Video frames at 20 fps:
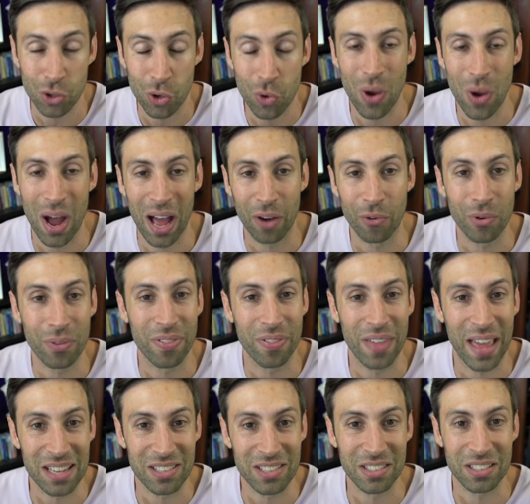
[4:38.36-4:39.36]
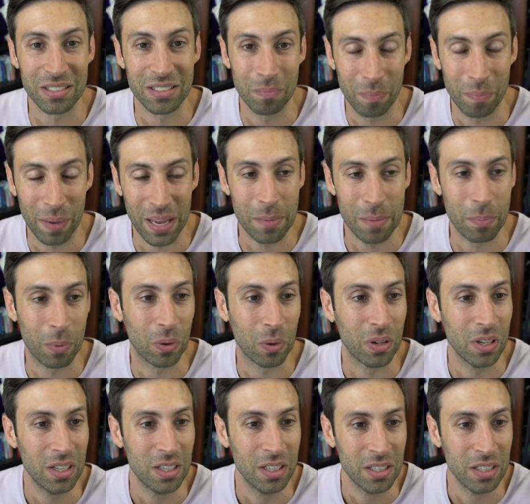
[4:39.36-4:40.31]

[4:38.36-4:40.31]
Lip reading: 200,000 people.